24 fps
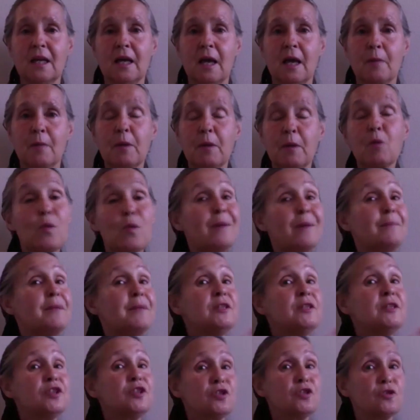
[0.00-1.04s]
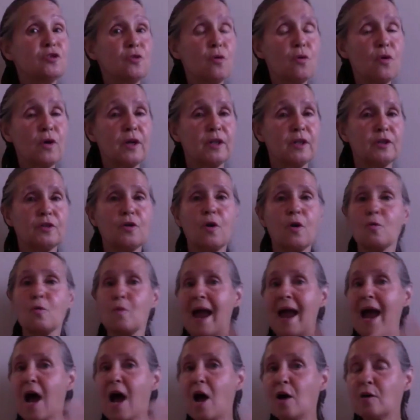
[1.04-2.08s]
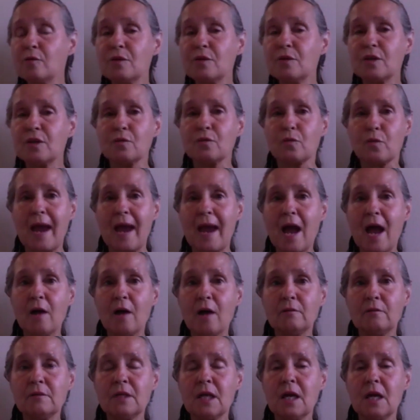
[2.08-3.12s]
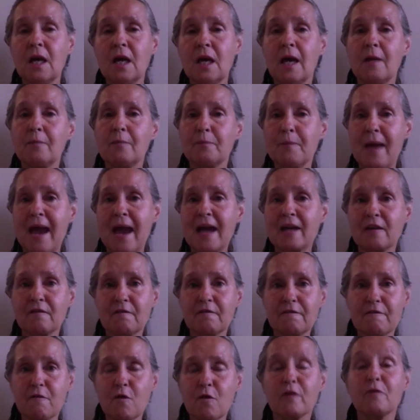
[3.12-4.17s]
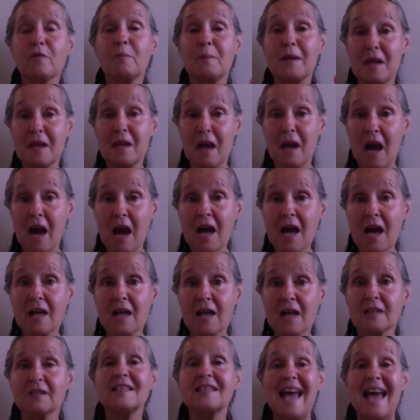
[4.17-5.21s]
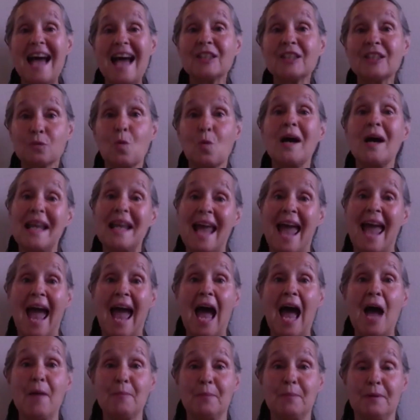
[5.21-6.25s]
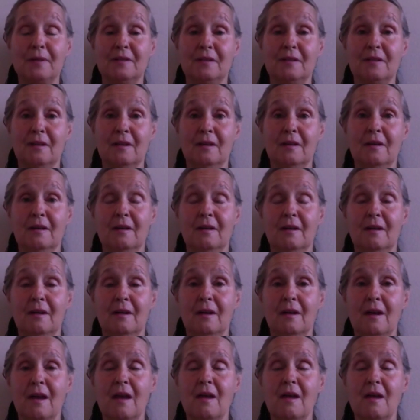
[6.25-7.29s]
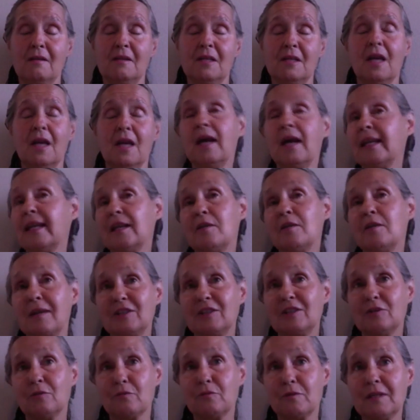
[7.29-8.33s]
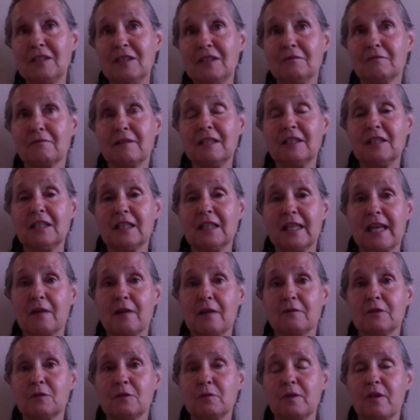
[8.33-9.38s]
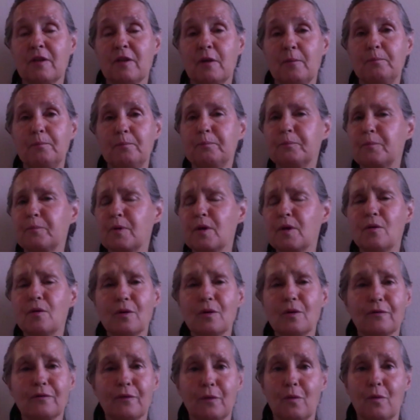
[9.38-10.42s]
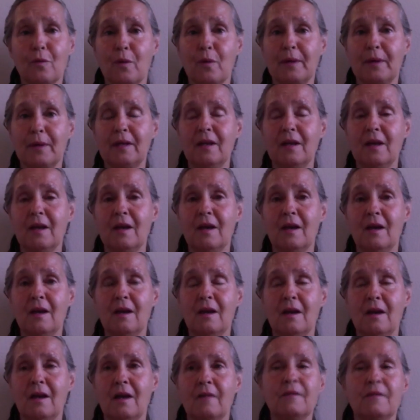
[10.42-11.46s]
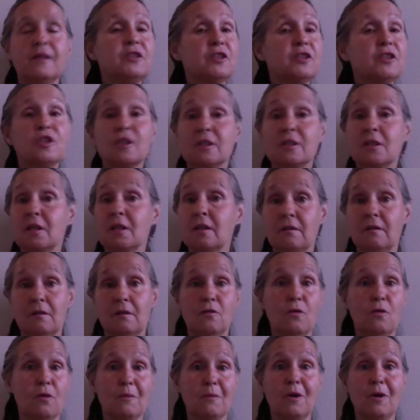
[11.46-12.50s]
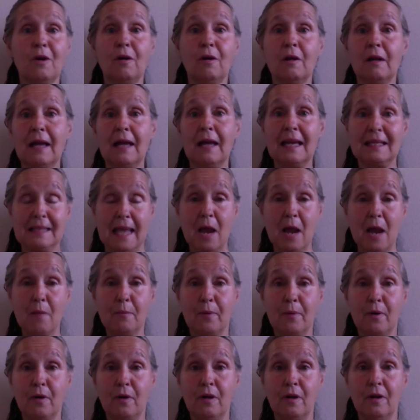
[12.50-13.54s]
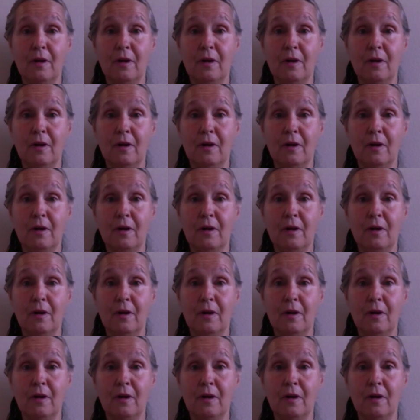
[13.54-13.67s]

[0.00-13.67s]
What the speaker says: But women's stories go round and round and back and forth because that's what happened. And anyway, so recently I was with a beautiful woman, and this is just a normal example,